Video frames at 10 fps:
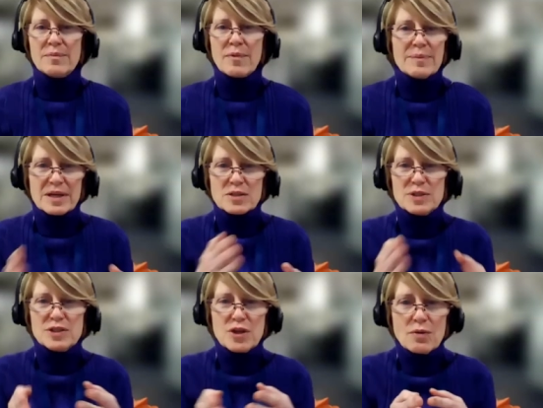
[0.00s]
Right, because
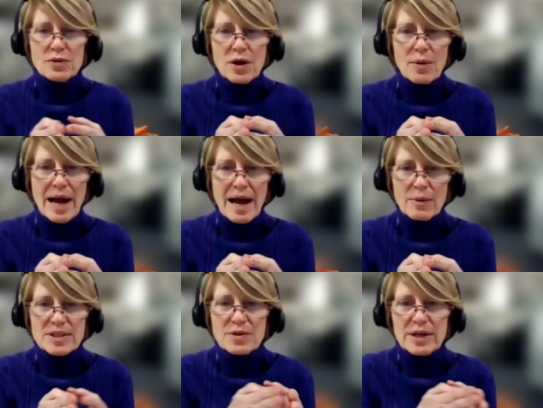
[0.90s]
we don't know
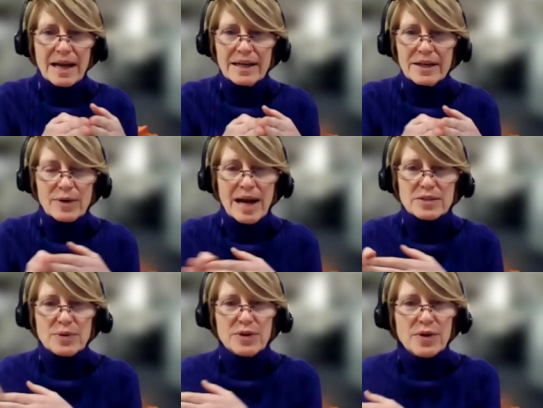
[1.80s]
how it's going to
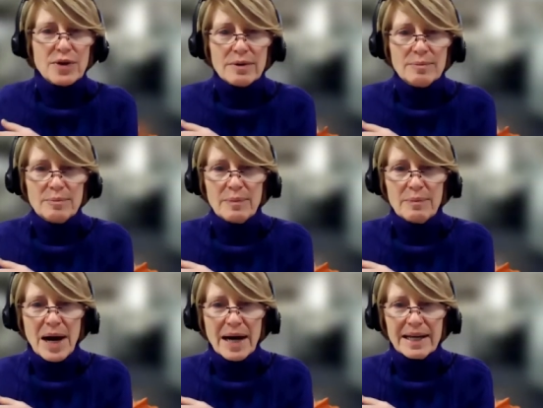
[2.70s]
interact with your
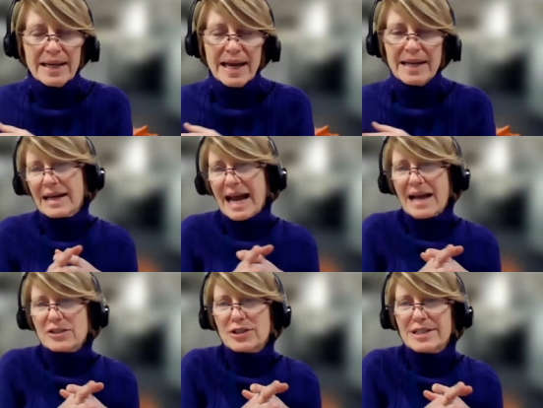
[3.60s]
body and it
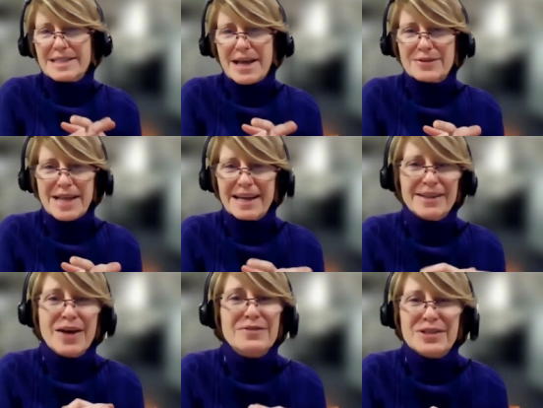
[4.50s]
actually sounds like i
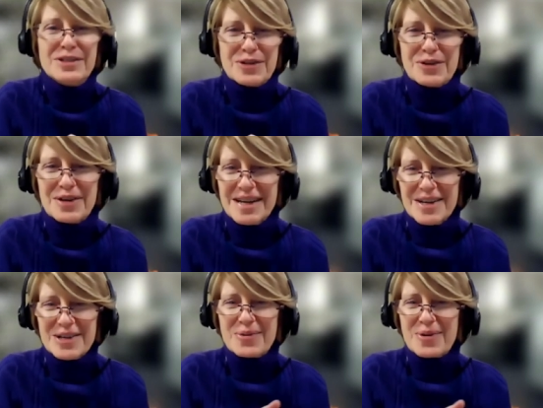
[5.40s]
love that you're
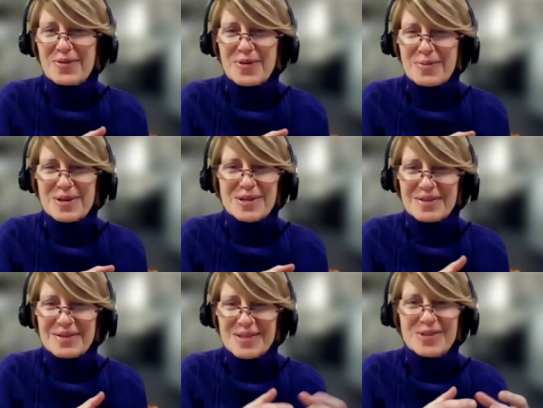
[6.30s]
you were a former
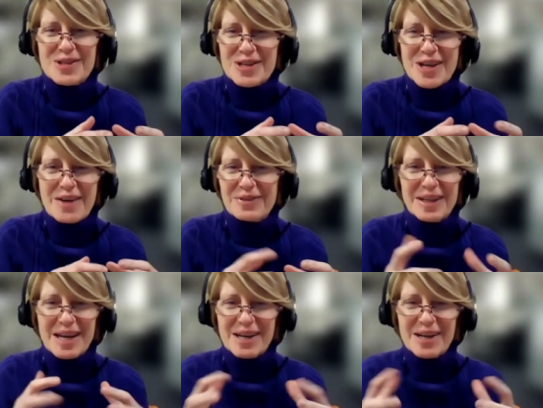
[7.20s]
sushi chef
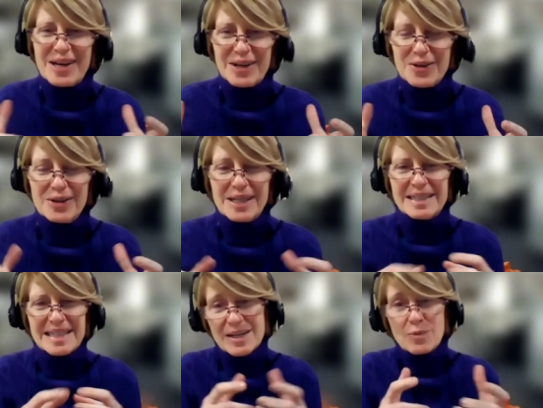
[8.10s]
and, and, and a cook it,
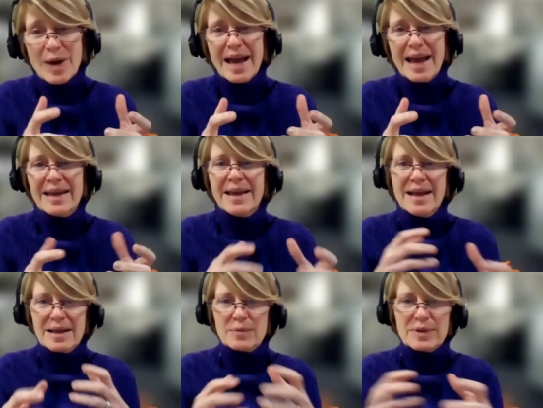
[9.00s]
in a way
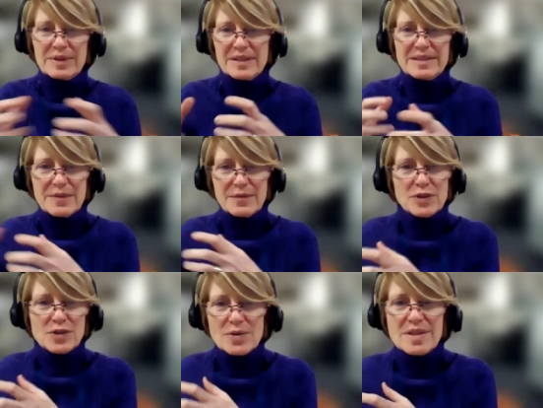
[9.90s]
with the
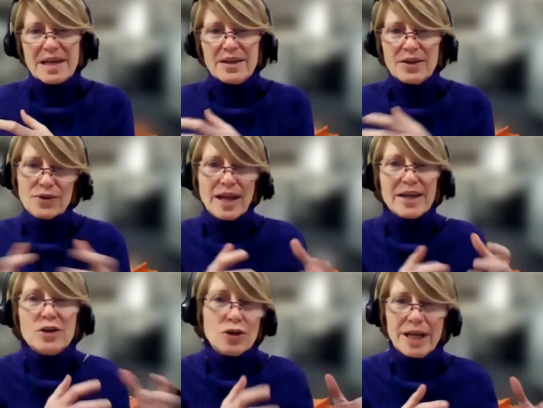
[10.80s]
different dosing you're
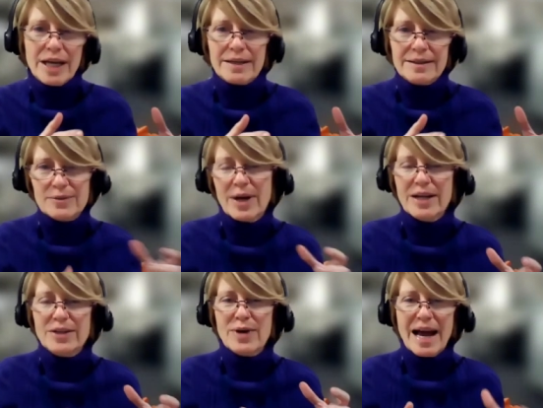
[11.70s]
like cooking
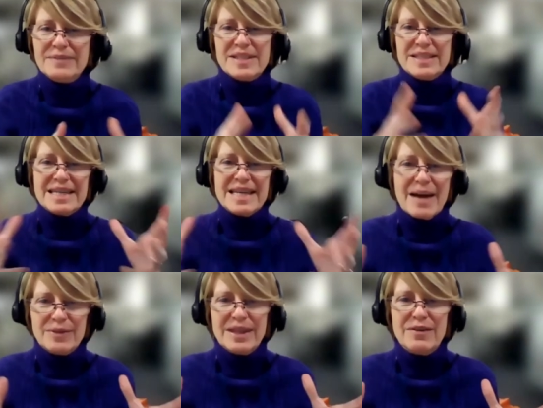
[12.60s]
right you have right. to see how,
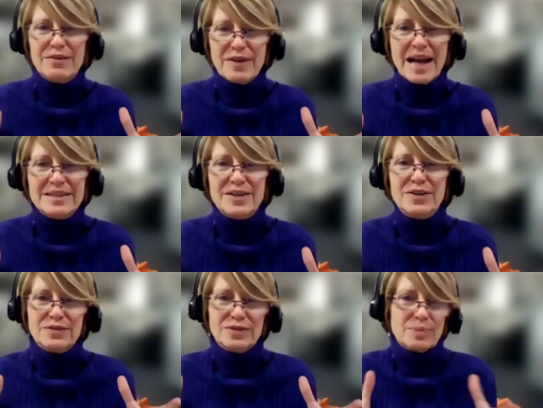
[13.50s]
the effect
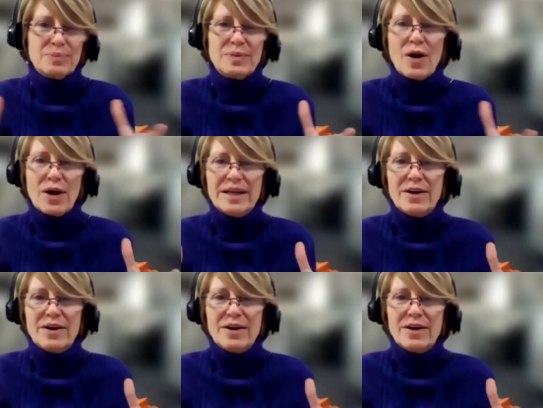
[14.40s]
of the right. it